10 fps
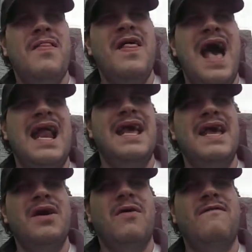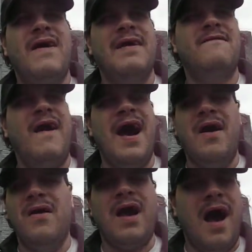that he'll like
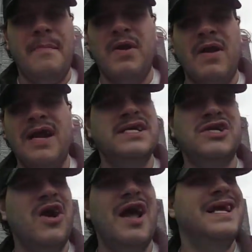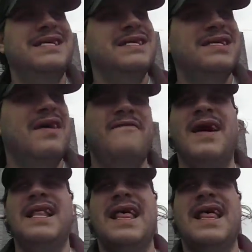file copyright strikes and stuff like